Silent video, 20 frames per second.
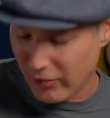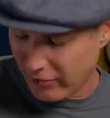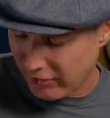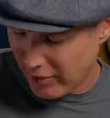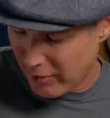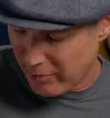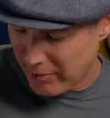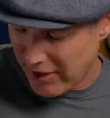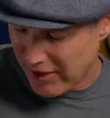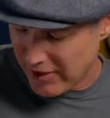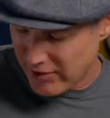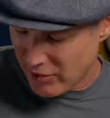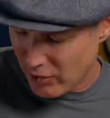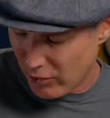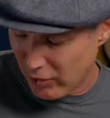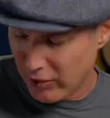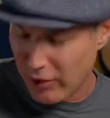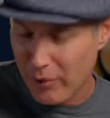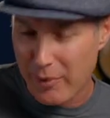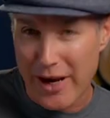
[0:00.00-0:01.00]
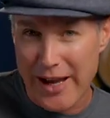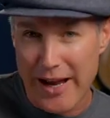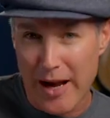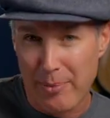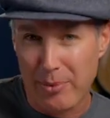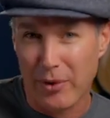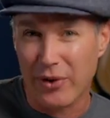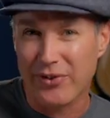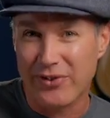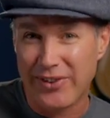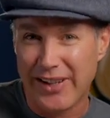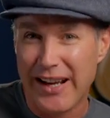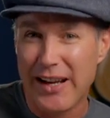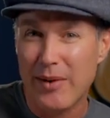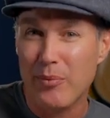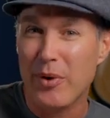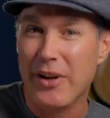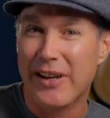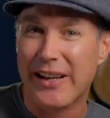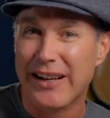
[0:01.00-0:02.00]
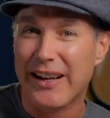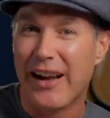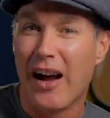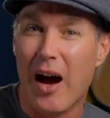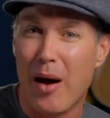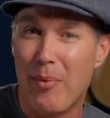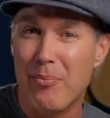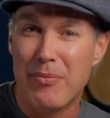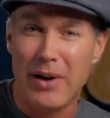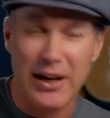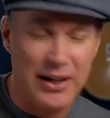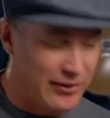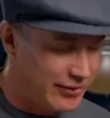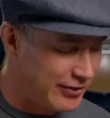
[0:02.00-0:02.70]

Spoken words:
So when it's all the way up on 10, we get a humbucker